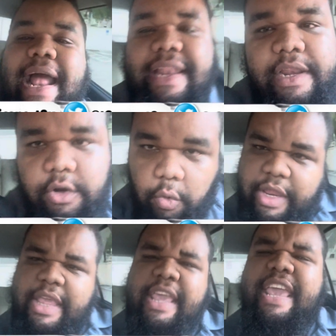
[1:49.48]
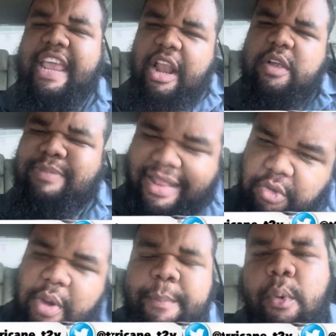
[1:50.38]
did he do it? He lost by
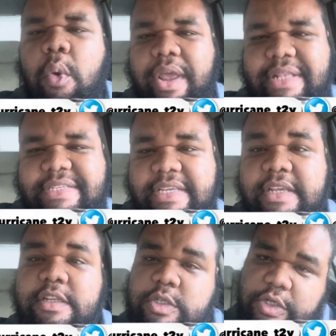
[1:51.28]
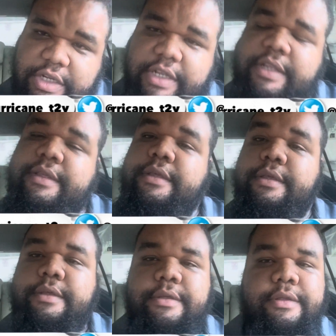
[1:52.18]
three points to
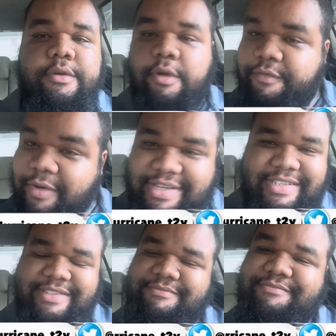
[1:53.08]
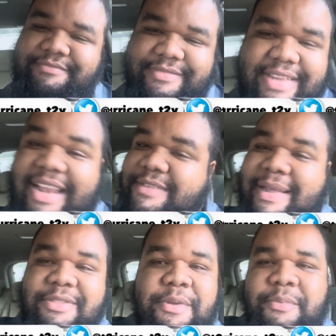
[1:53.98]
Northwestern. He lost
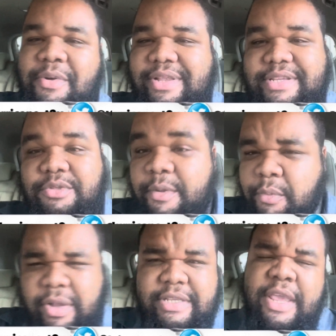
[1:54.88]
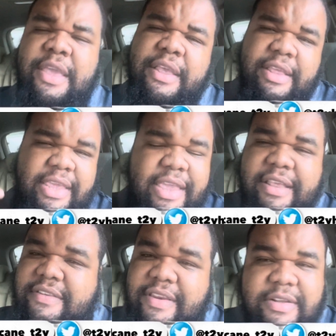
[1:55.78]
by three points. Three points. He
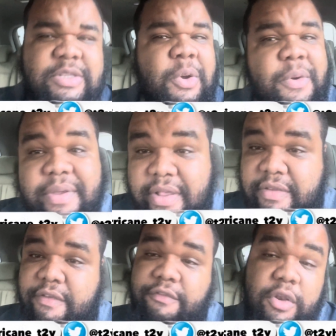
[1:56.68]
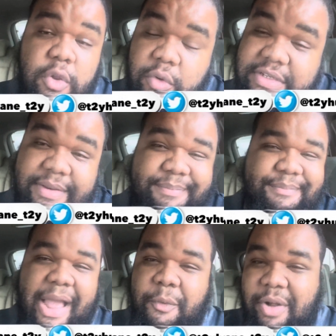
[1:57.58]
is notorious for losing
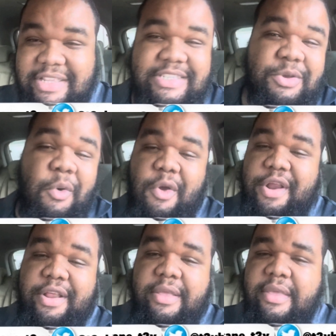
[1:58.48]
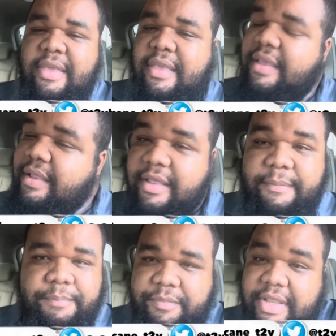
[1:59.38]
by one score
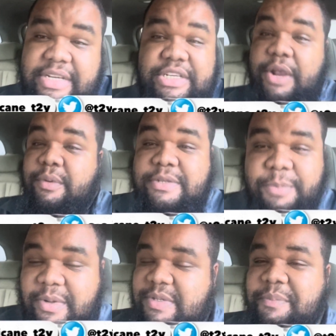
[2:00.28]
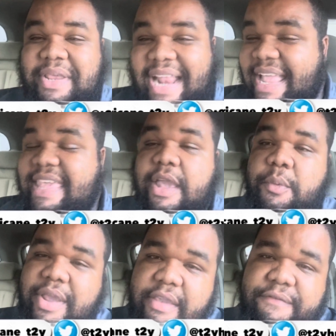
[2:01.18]
this year was supposed to be that year
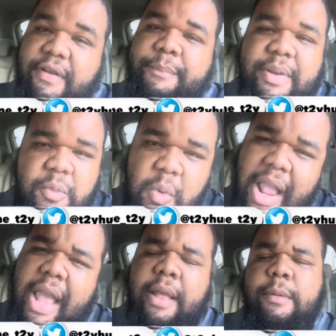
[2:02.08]
when he flipped it around.